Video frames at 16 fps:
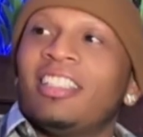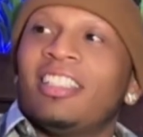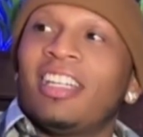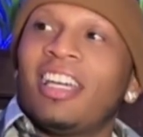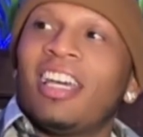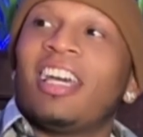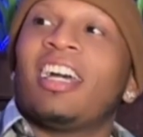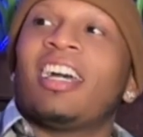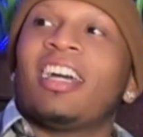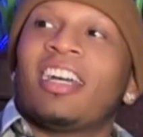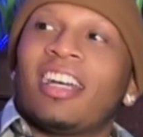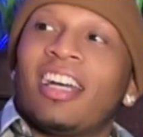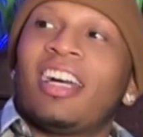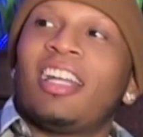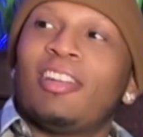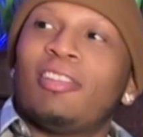Yeah,
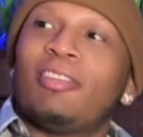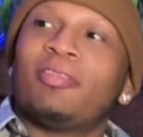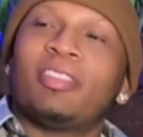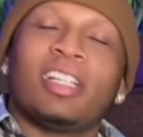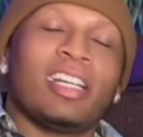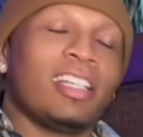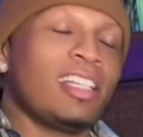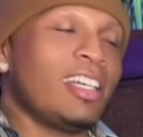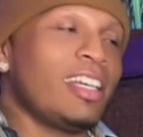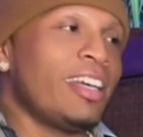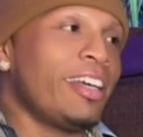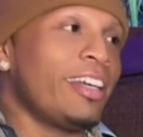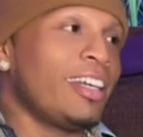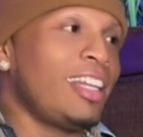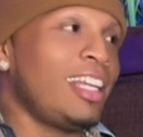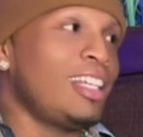I love that. Yeah,
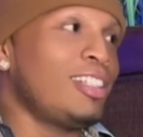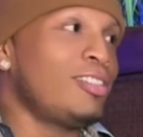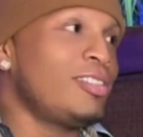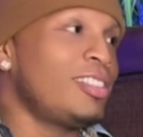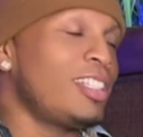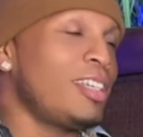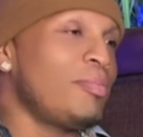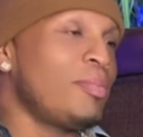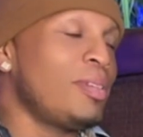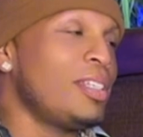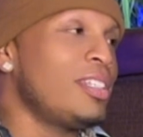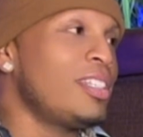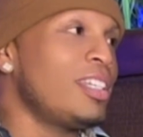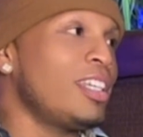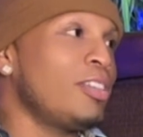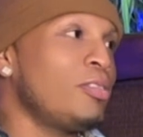I like to stay
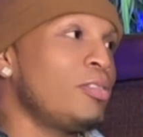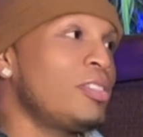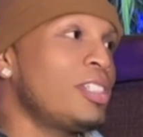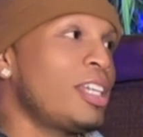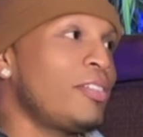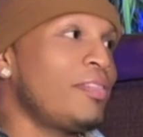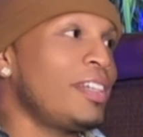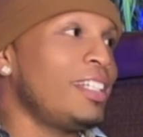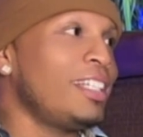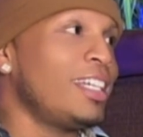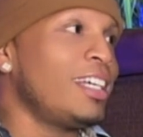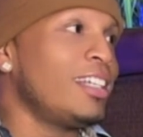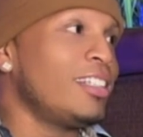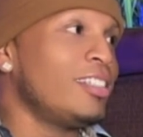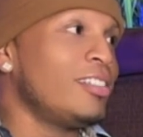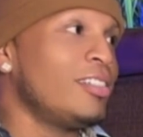busy and do stuff like that.
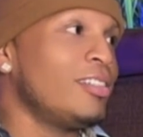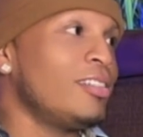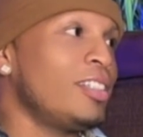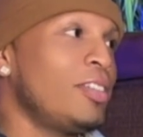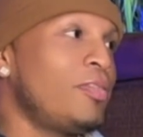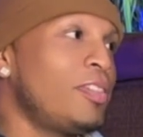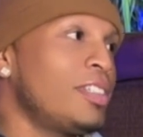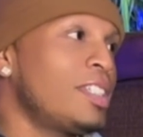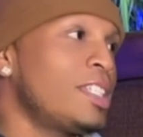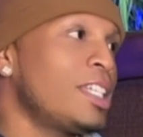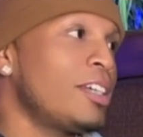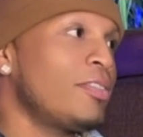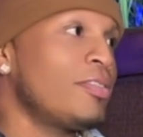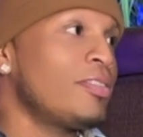Different stuff.